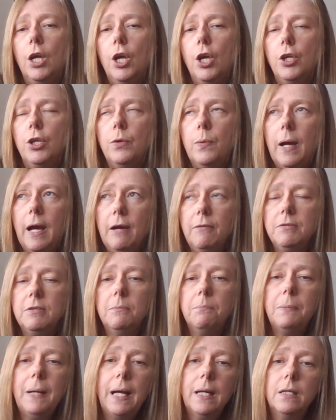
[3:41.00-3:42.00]
you have to
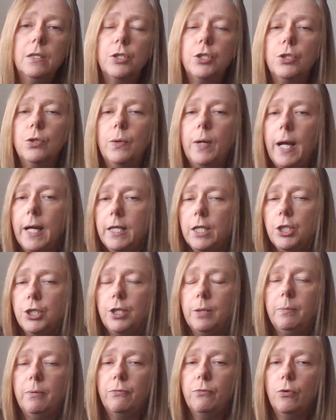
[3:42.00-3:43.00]
balance your energy
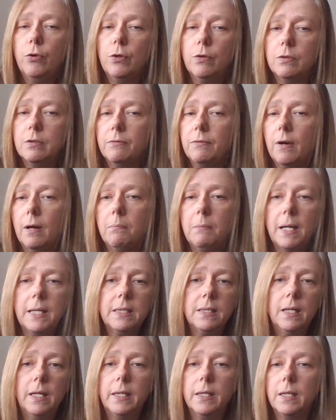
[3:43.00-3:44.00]
before your divine
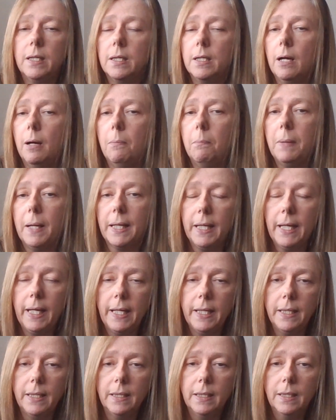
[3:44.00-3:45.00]
masculine can come back
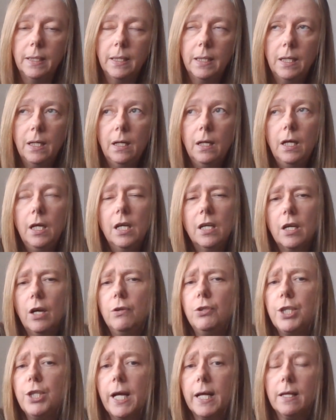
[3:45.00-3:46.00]
in. Go
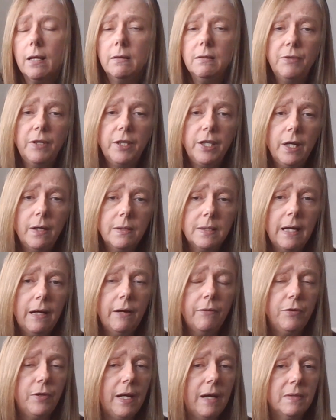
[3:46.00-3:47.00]
check those videos out
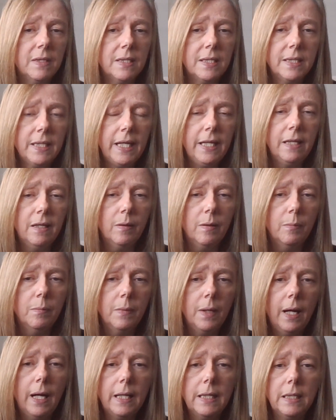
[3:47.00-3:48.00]
if you haven't seen them
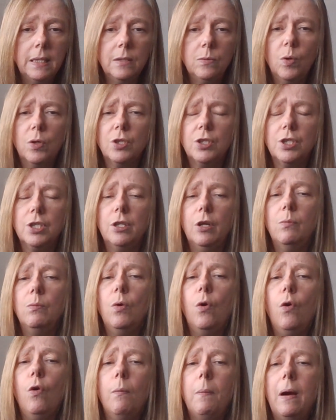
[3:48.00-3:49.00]
and want to know
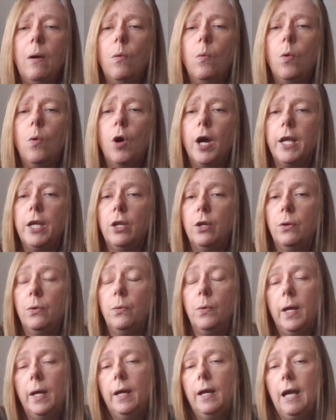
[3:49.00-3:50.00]
more about why you
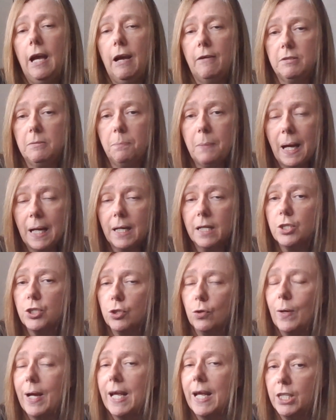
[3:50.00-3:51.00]
have to balance
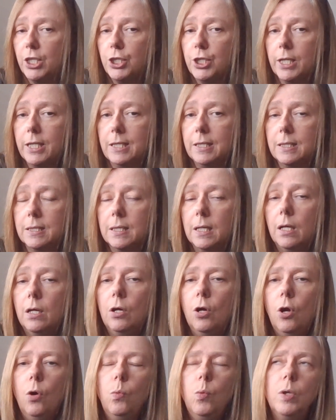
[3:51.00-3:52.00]
your energies.
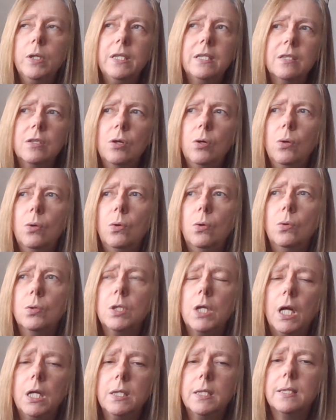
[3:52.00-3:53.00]
One is called
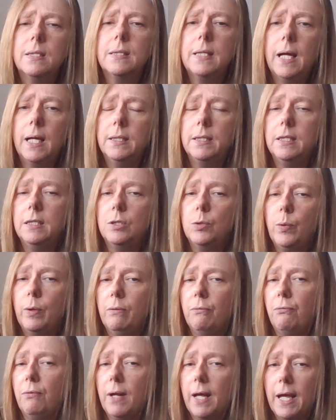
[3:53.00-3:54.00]
Understanding Twin
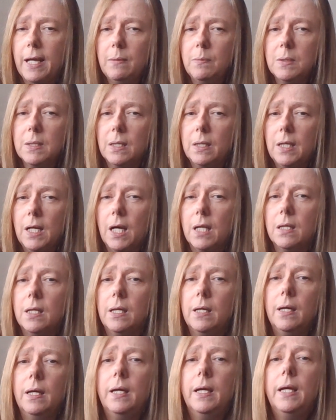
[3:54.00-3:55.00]
Flames and the
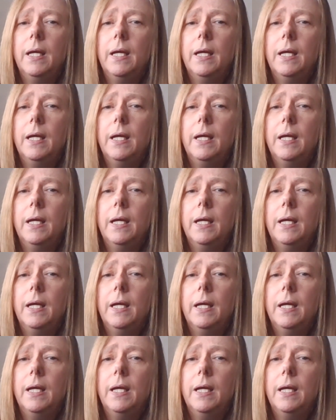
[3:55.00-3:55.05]
other